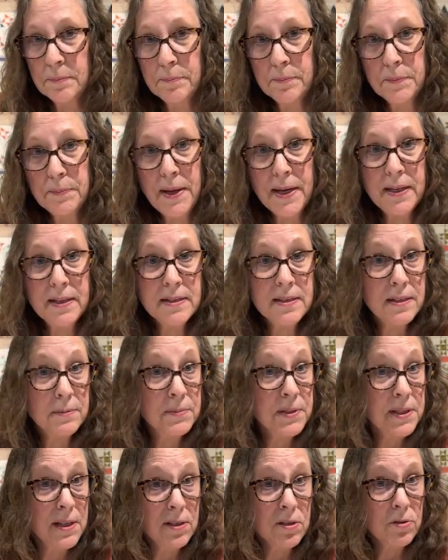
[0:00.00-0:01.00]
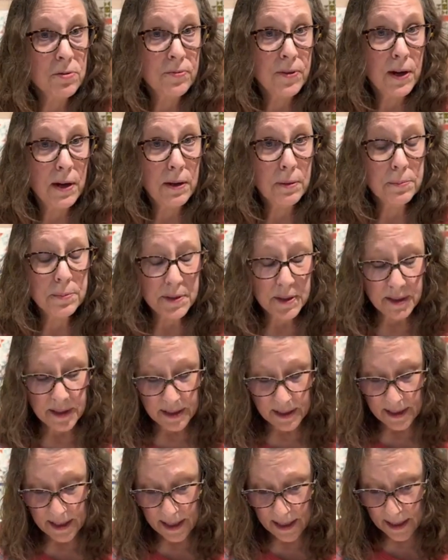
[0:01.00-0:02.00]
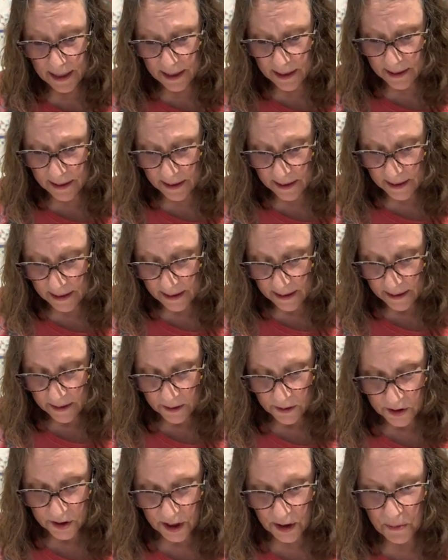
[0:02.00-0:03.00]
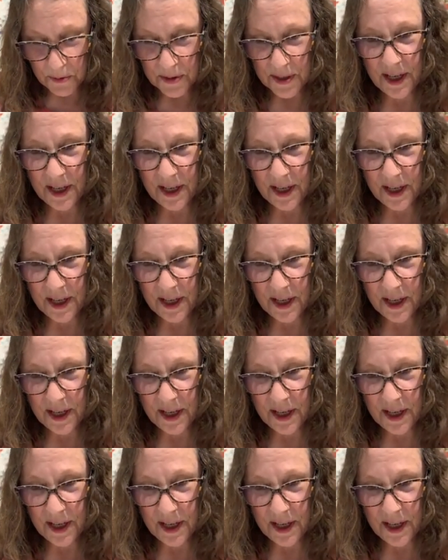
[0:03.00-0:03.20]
making some scissor fobs, and she